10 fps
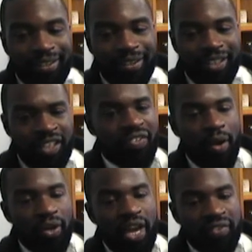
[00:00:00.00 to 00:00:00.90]
if I
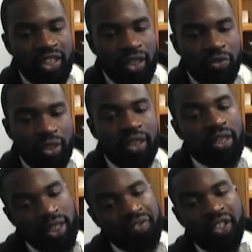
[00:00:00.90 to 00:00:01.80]
would have children, could
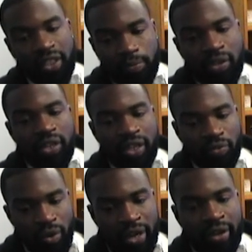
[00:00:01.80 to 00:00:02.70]
live in a community
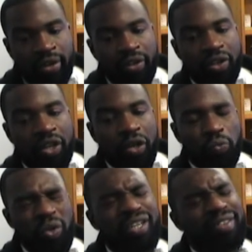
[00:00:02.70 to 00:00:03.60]
where
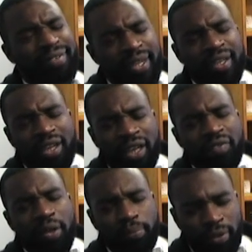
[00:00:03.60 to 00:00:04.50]
we could think
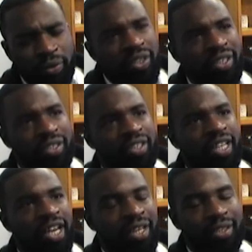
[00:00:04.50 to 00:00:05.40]
of approaches
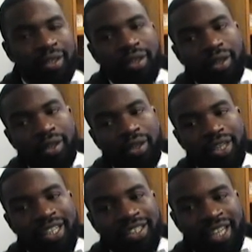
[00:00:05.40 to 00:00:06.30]
that
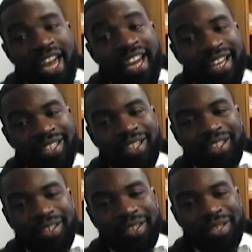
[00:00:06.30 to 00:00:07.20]
engage
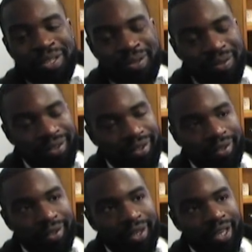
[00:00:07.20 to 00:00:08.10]
youth
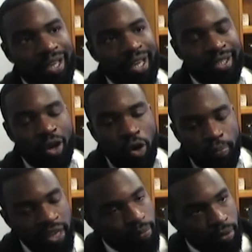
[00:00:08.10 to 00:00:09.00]
as whole
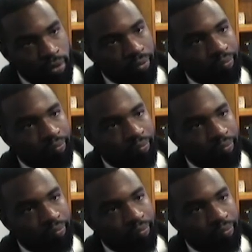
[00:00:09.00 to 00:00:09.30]
people